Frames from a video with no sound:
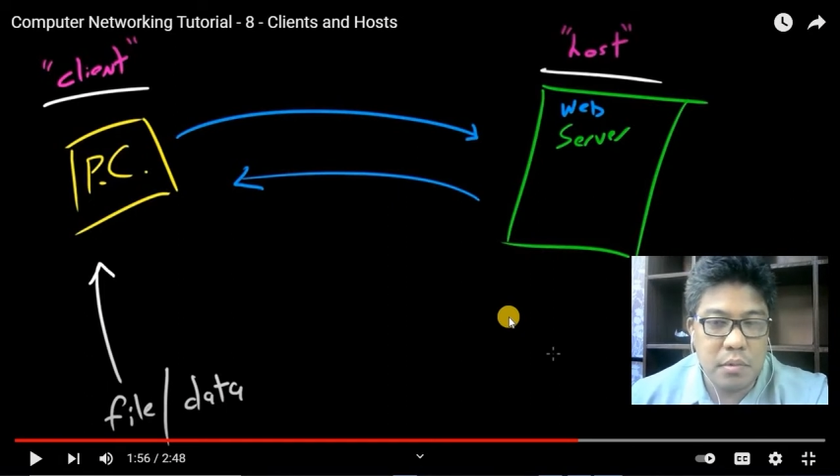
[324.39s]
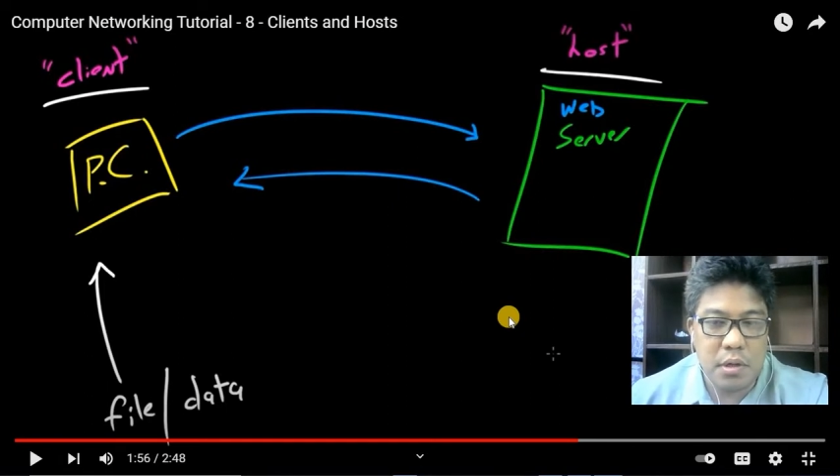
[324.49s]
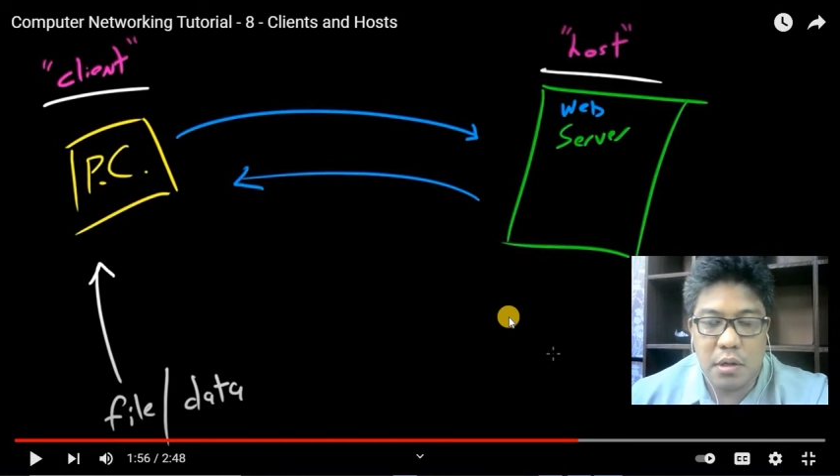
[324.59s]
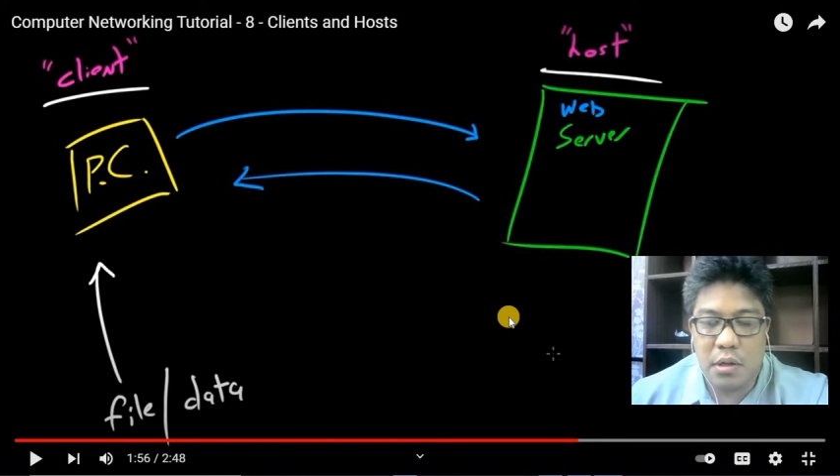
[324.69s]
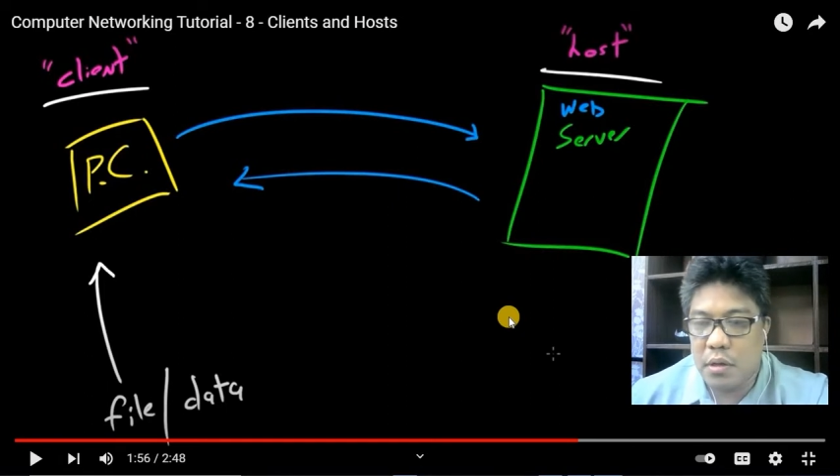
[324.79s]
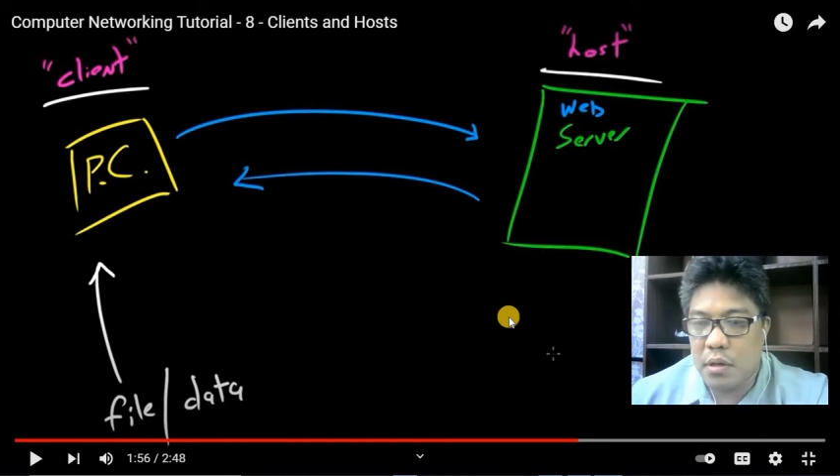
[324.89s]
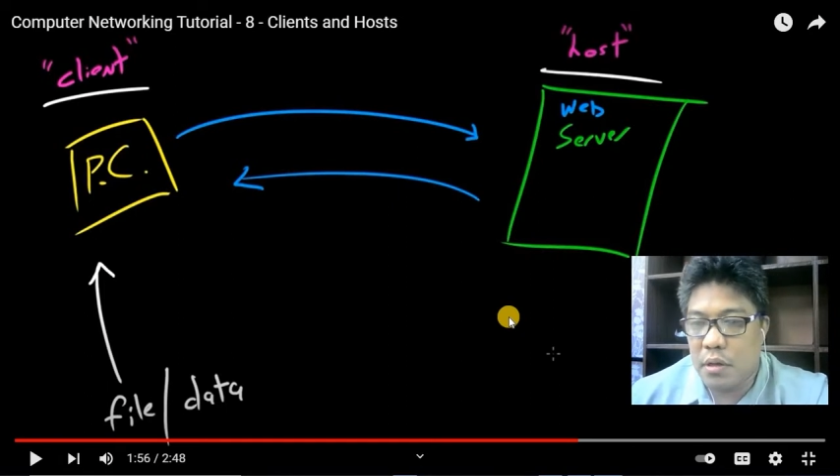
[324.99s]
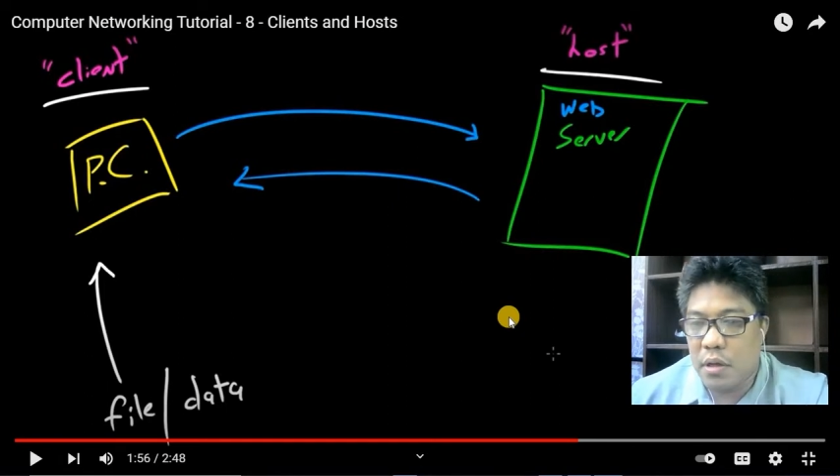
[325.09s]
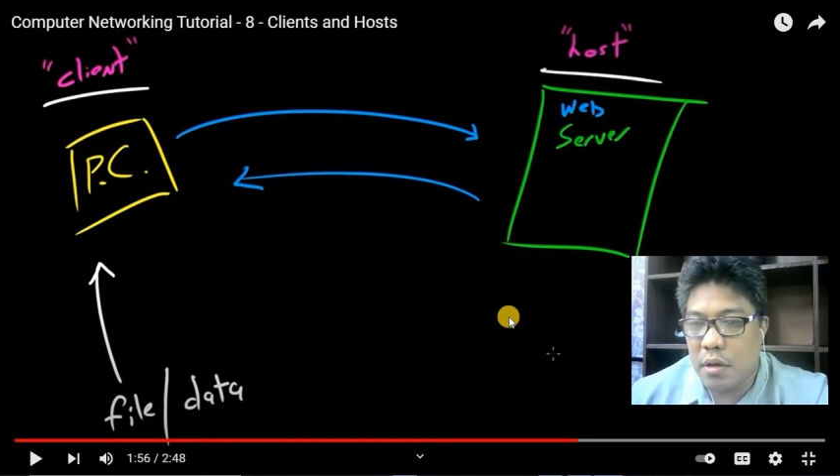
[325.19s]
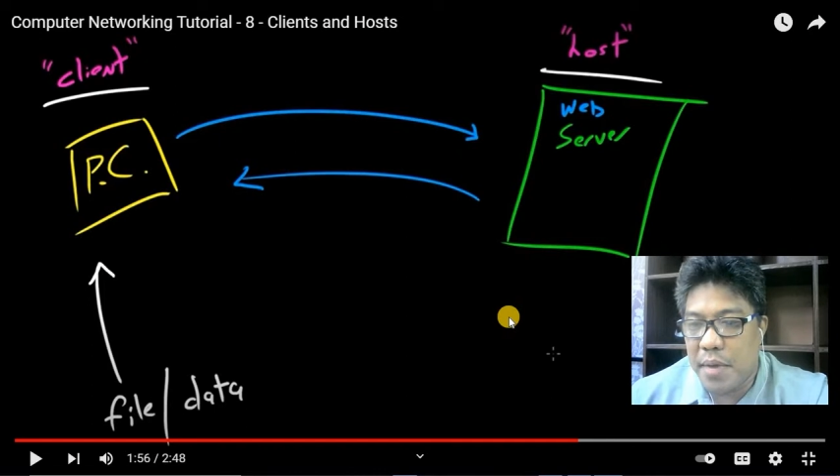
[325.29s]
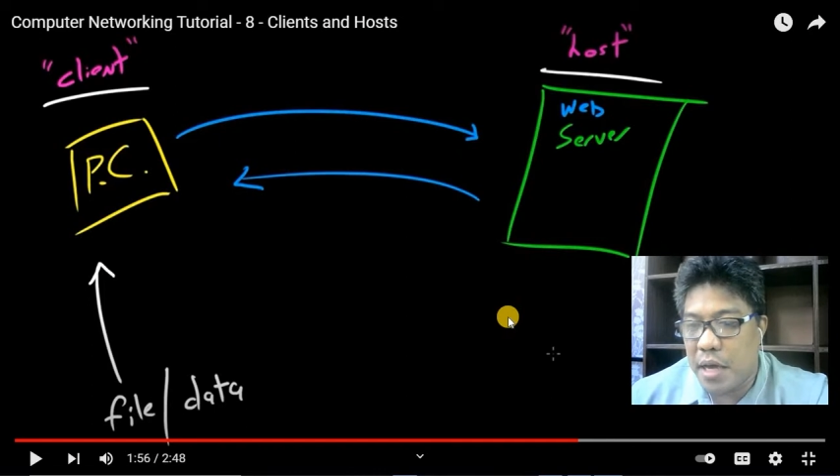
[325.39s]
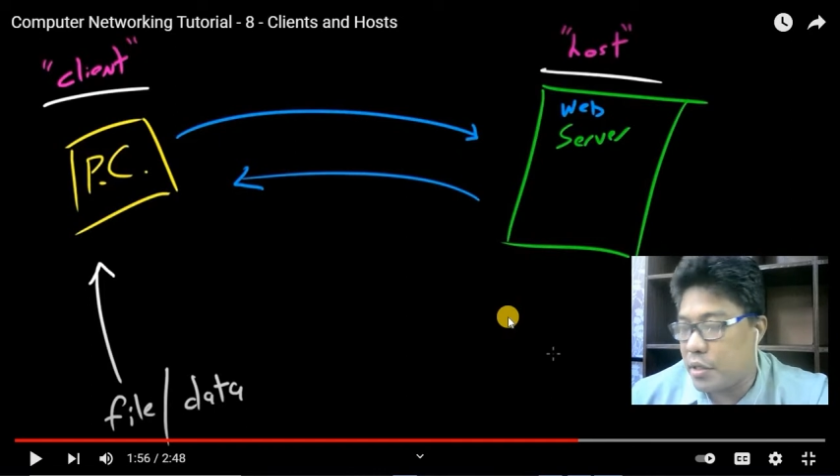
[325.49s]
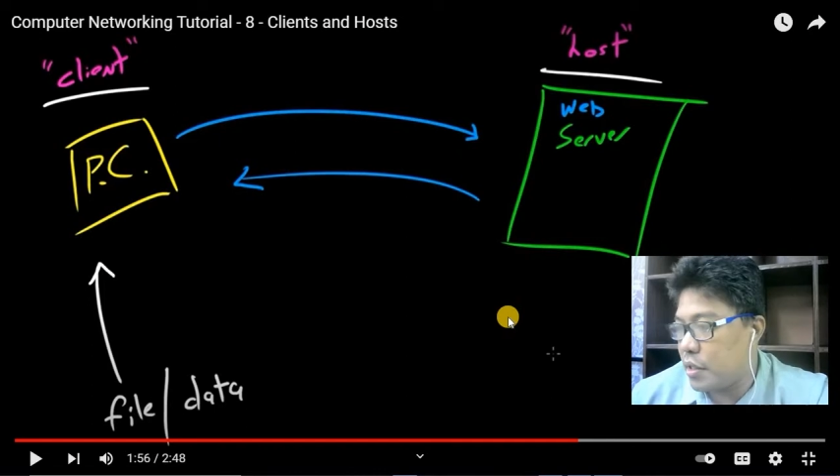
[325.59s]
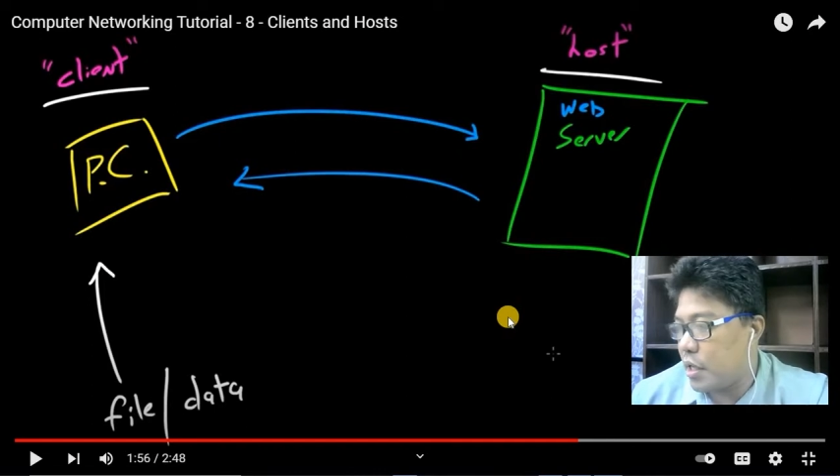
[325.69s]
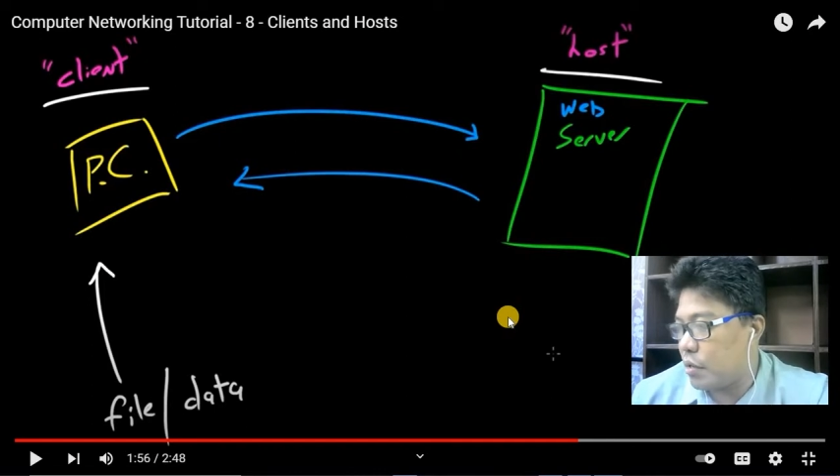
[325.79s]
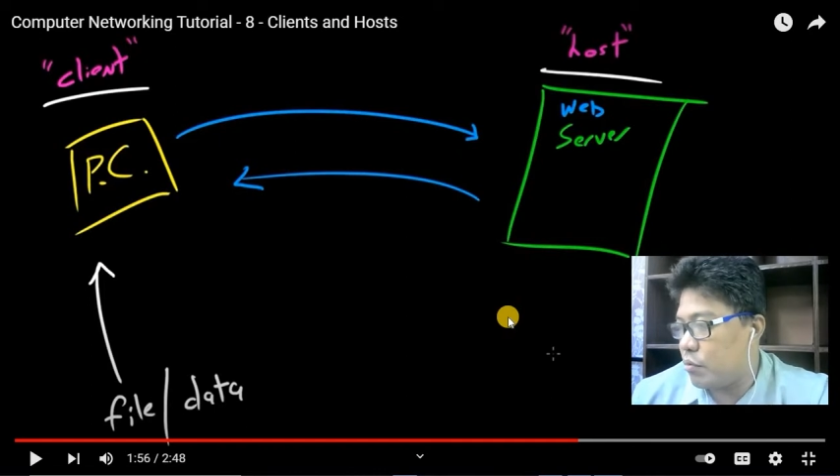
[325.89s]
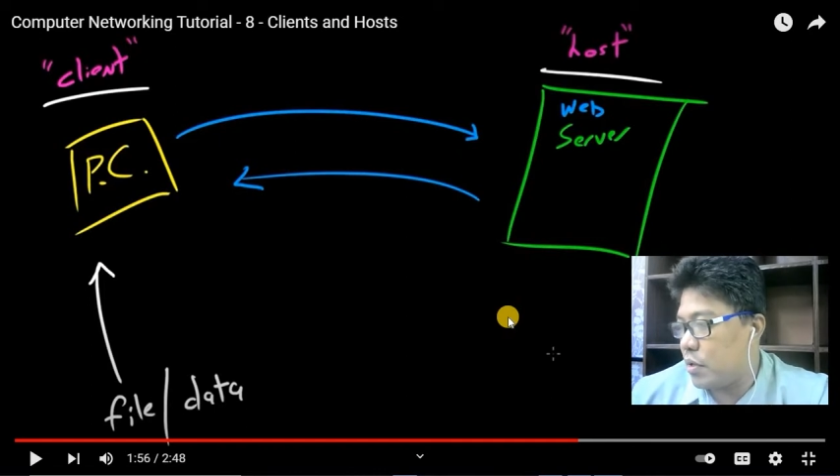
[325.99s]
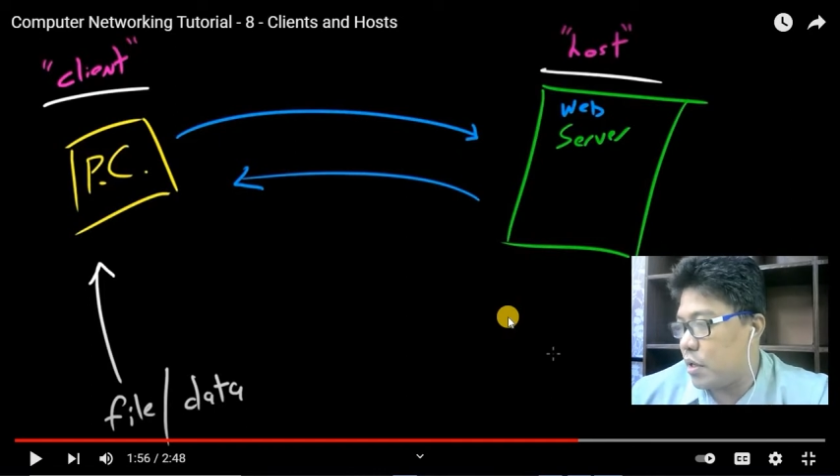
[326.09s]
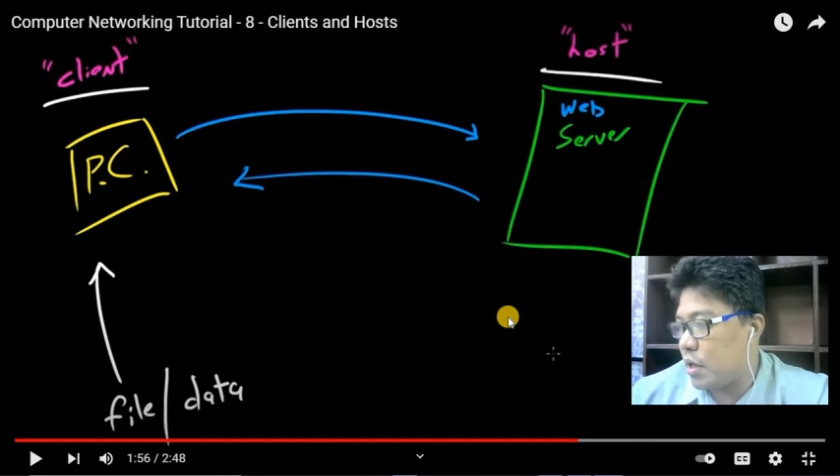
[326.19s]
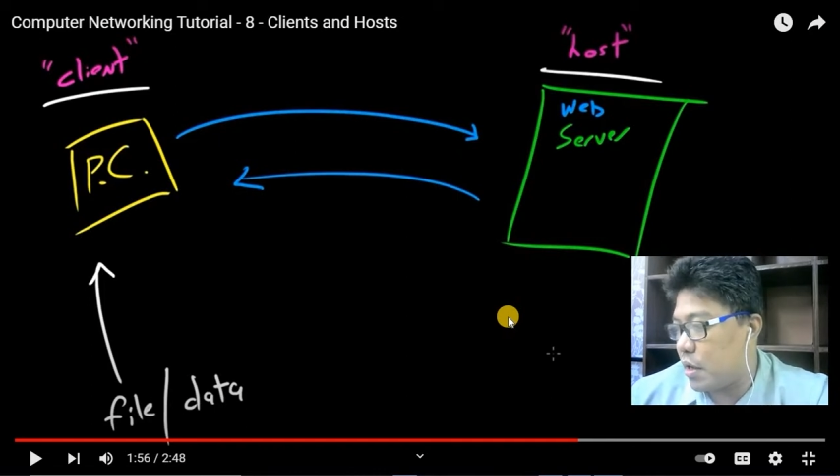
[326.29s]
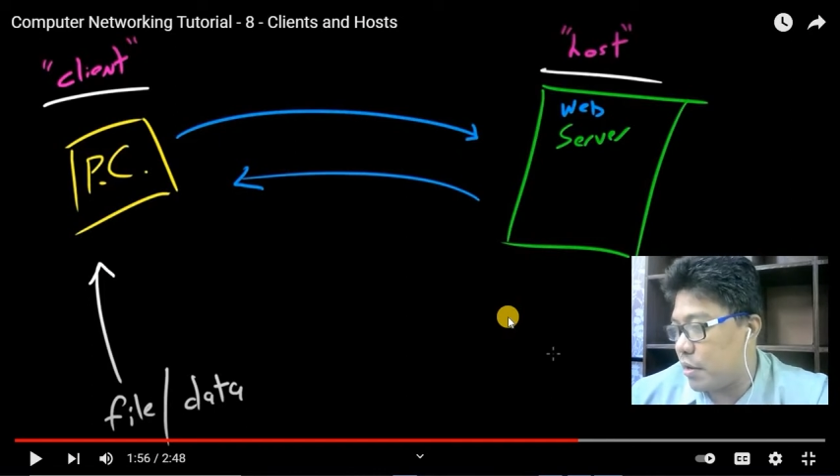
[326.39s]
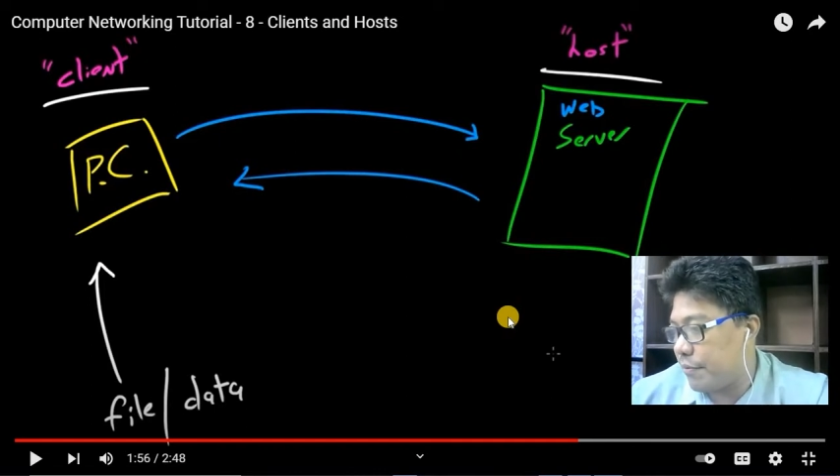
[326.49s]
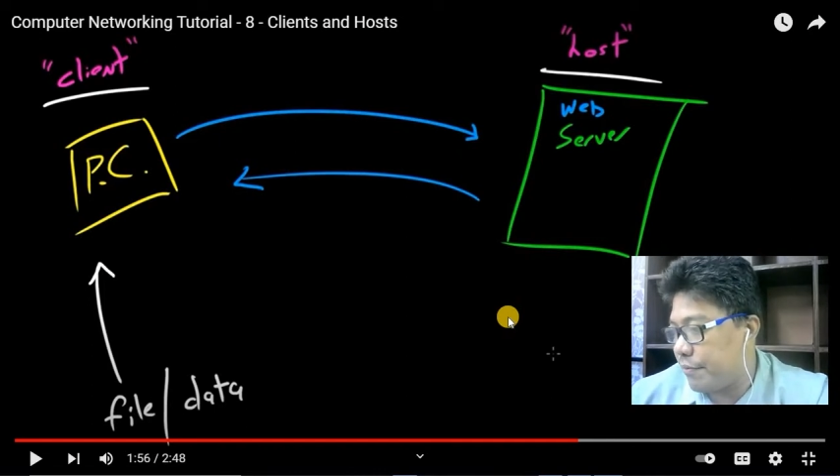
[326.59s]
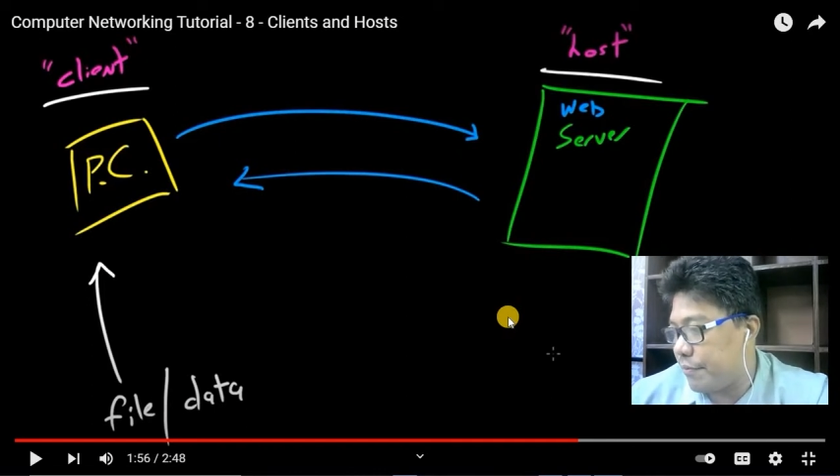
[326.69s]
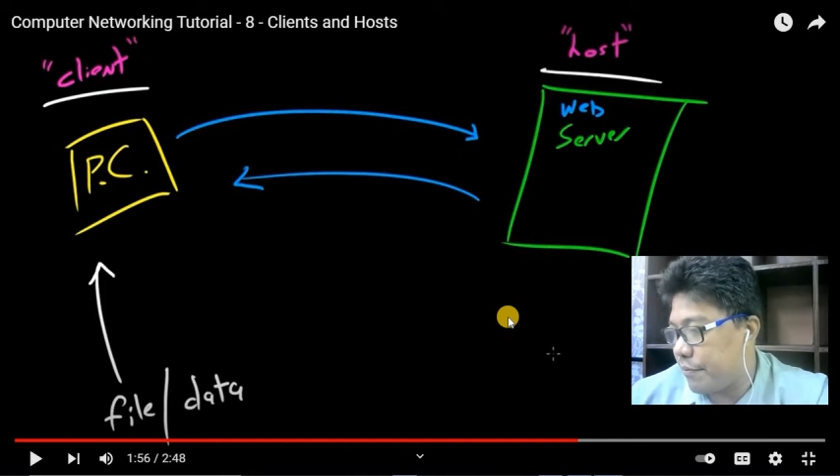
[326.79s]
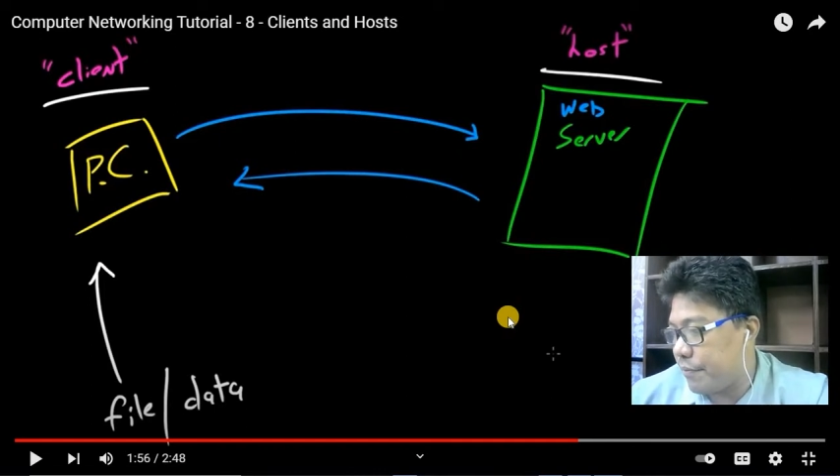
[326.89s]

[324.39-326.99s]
Okay, imagine that we have